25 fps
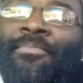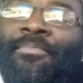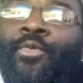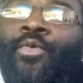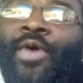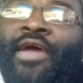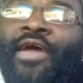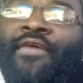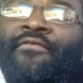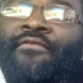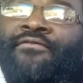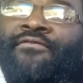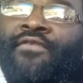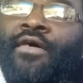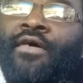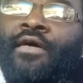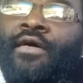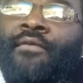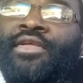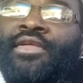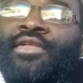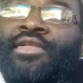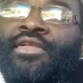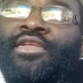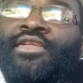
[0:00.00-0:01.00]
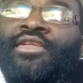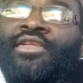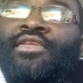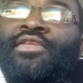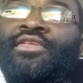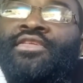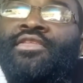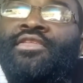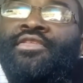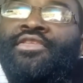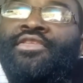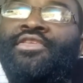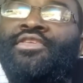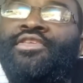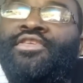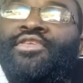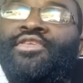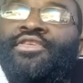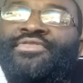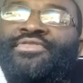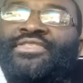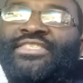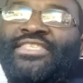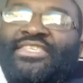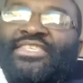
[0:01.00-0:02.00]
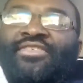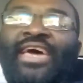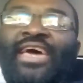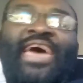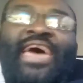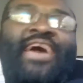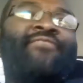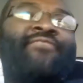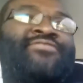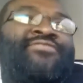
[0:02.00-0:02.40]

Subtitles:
away from it, you still have